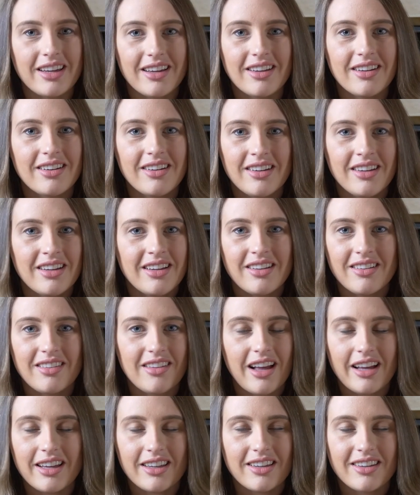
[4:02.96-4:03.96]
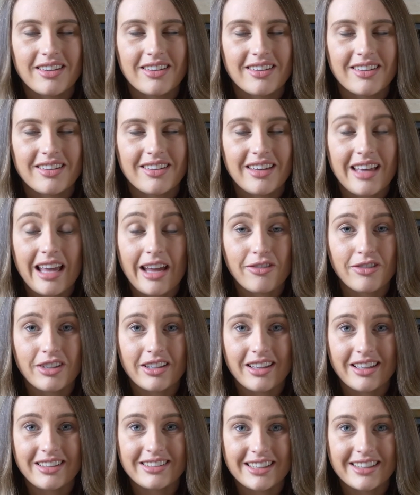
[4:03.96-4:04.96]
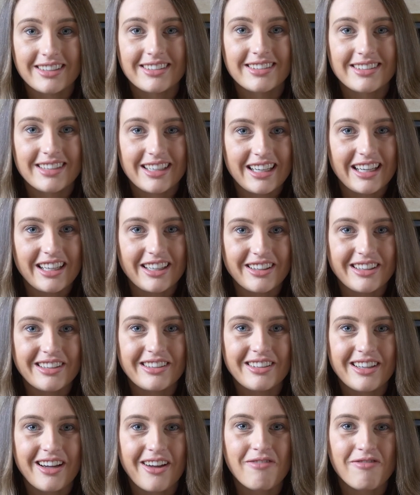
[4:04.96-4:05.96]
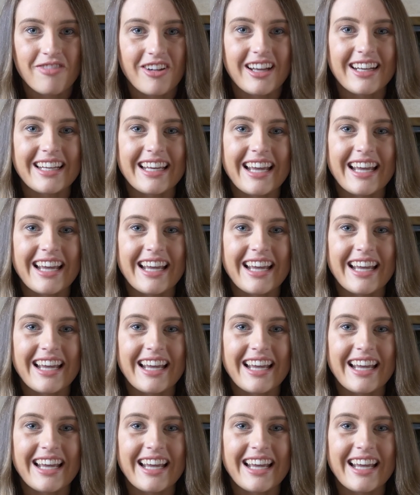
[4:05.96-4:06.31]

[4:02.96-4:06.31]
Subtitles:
it, like everything does in England, I'm finding